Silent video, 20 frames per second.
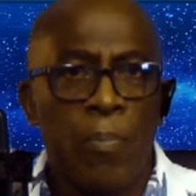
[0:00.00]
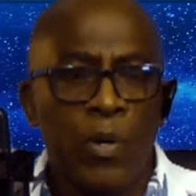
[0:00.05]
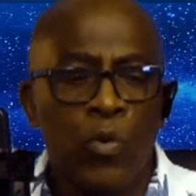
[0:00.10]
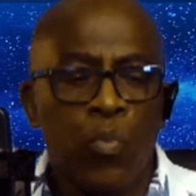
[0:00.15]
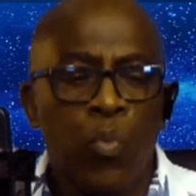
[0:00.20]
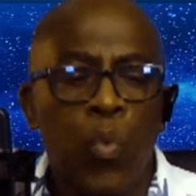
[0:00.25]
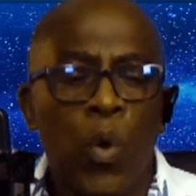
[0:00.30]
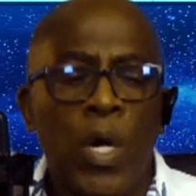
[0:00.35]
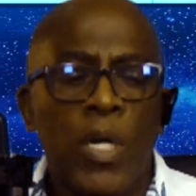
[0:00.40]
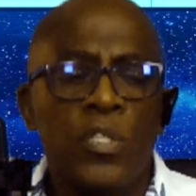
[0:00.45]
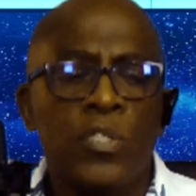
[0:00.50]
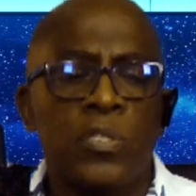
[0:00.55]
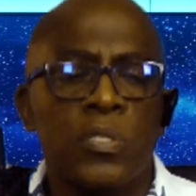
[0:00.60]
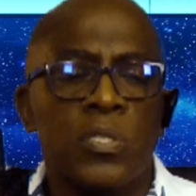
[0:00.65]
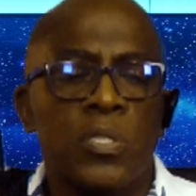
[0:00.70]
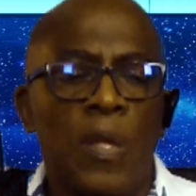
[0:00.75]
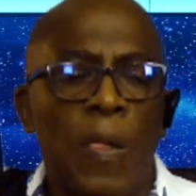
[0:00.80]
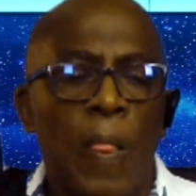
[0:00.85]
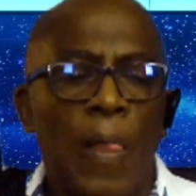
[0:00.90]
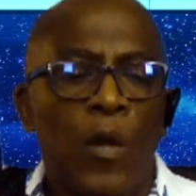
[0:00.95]
But
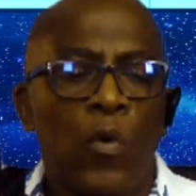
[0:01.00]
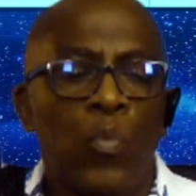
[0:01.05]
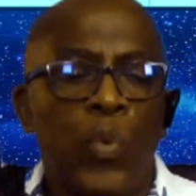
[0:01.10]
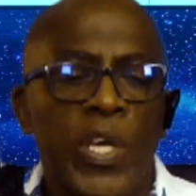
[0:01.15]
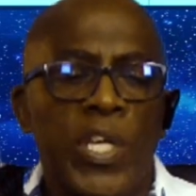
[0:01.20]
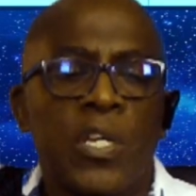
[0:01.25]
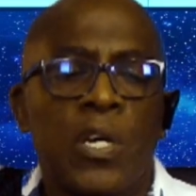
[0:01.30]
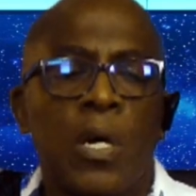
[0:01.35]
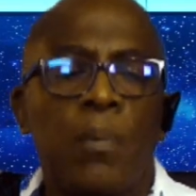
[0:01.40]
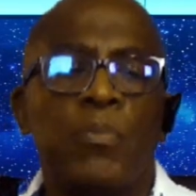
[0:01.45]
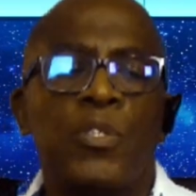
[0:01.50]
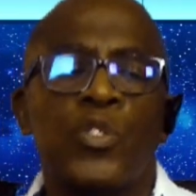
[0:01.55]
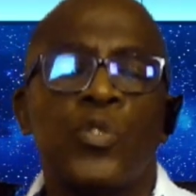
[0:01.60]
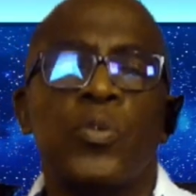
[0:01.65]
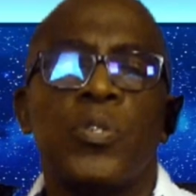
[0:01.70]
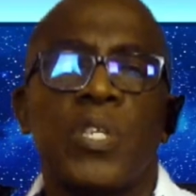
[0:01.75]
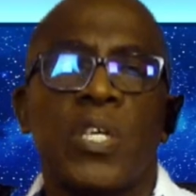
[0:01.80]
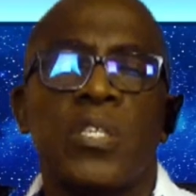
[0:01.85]
once we come into